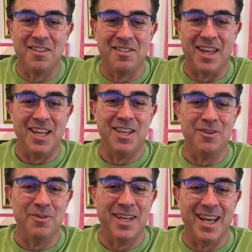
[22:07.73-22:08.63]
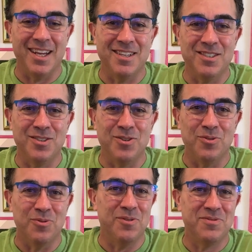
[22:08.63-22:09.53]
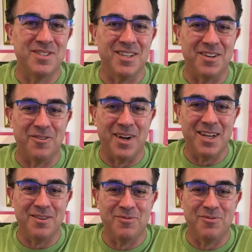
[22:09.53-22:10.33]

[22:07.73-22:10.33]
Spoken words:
Thank you again to Roof's Done Right